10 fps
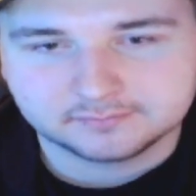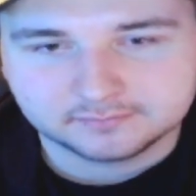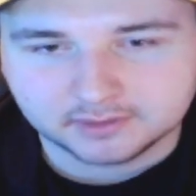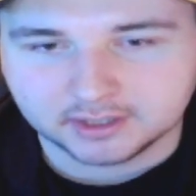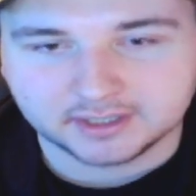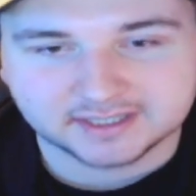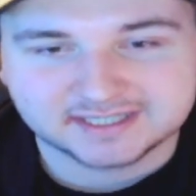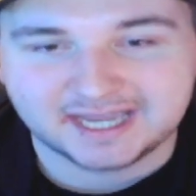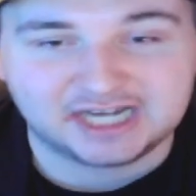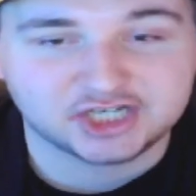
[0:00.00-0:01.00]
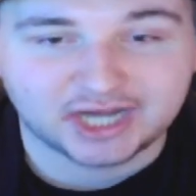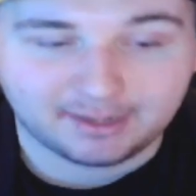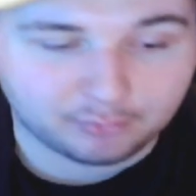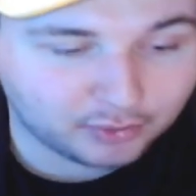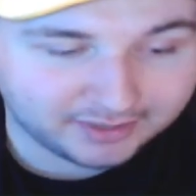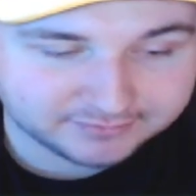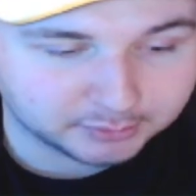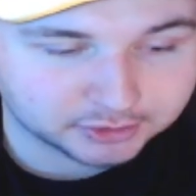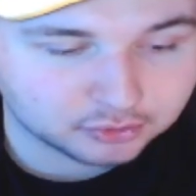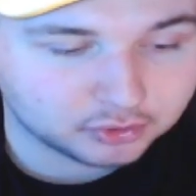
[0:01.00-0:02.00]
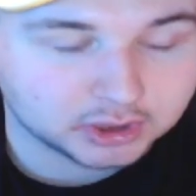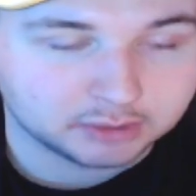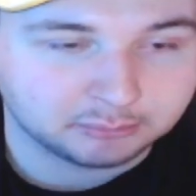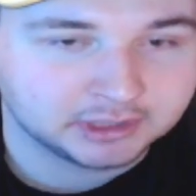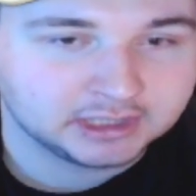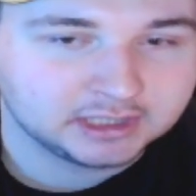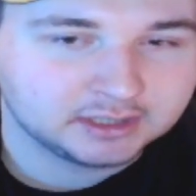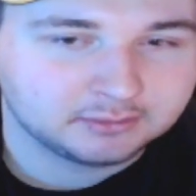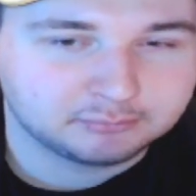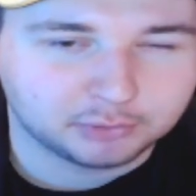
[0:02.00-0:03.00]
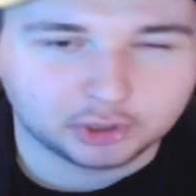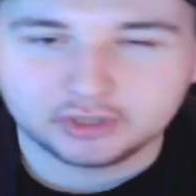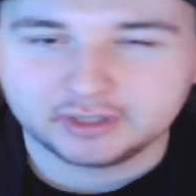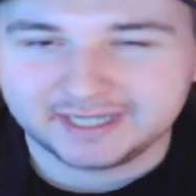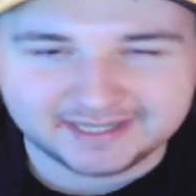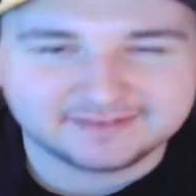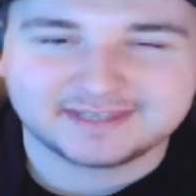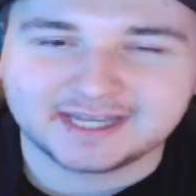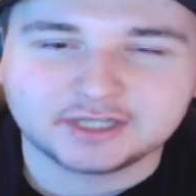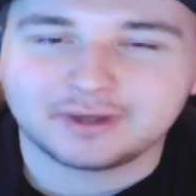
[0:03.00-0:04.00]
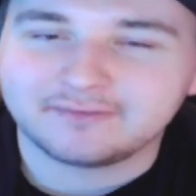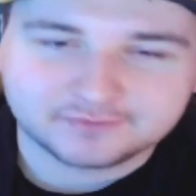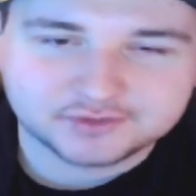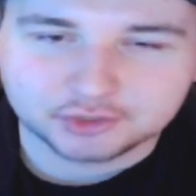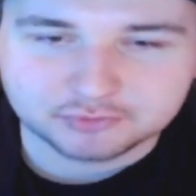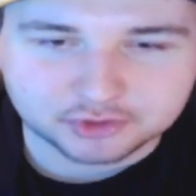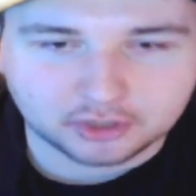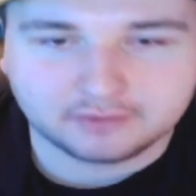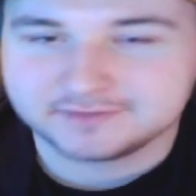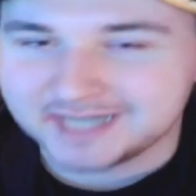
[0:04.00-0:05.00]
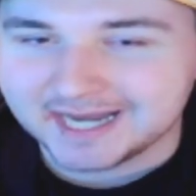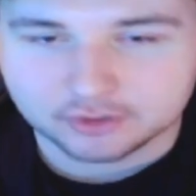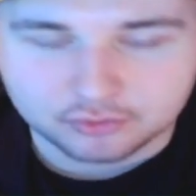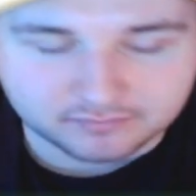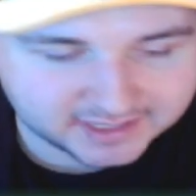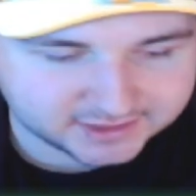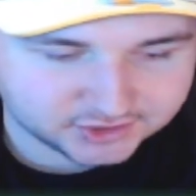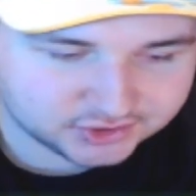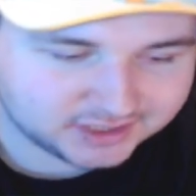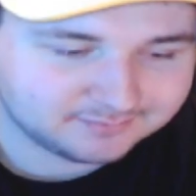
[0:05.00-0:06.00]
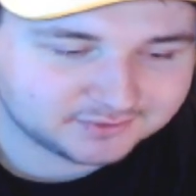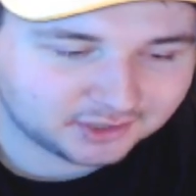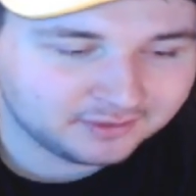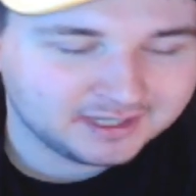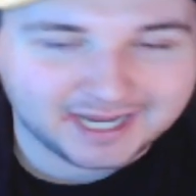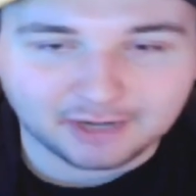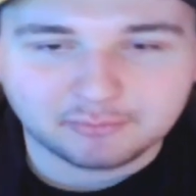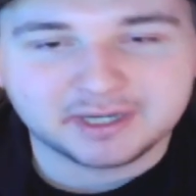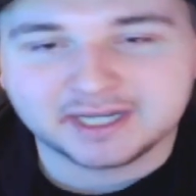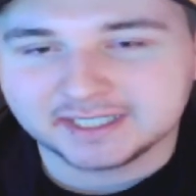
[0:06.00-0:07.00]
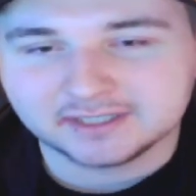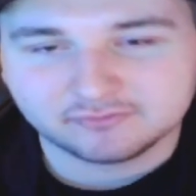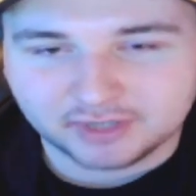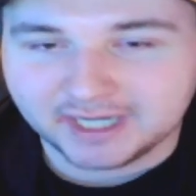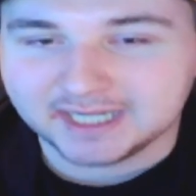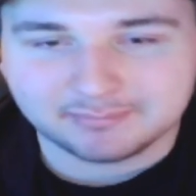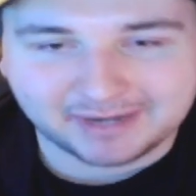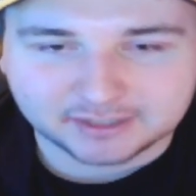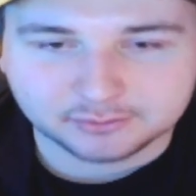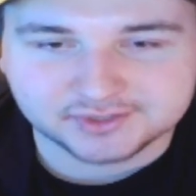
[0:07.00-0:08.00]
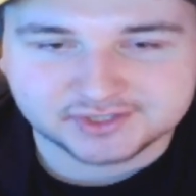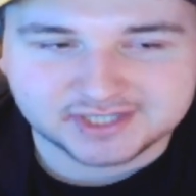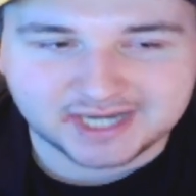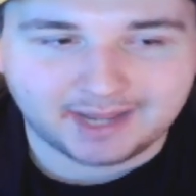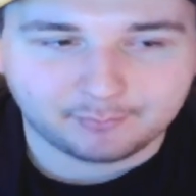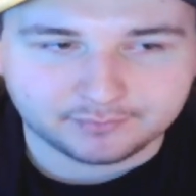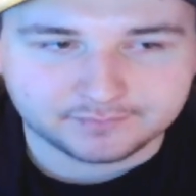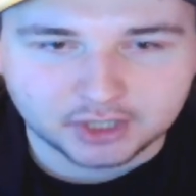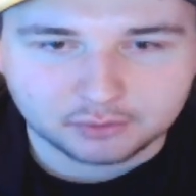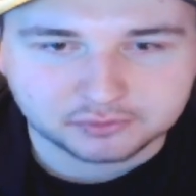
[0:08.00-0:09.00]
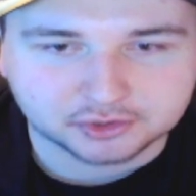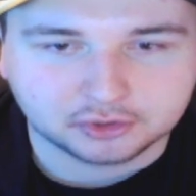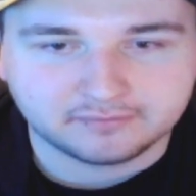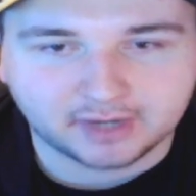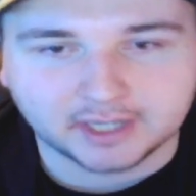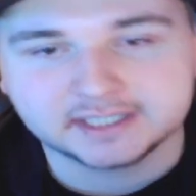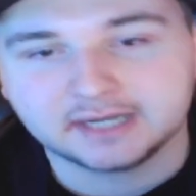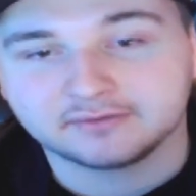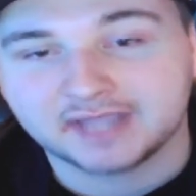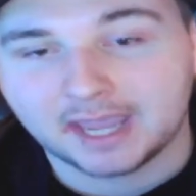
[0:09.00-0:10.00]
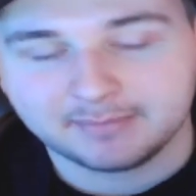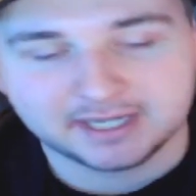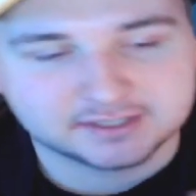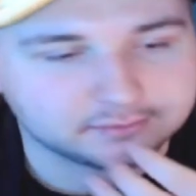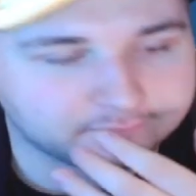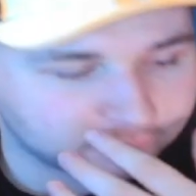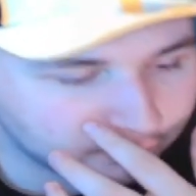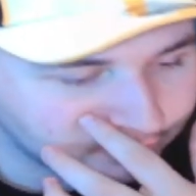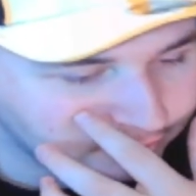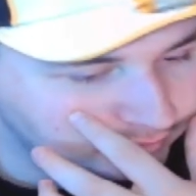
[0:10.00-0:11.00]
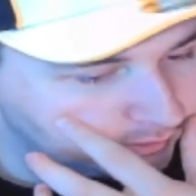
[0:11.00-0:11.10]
Cash App, whatever you want to call them, but they do have some sort of technical relationship, so it would be really a backward step with no sort of idea of getting back to the front.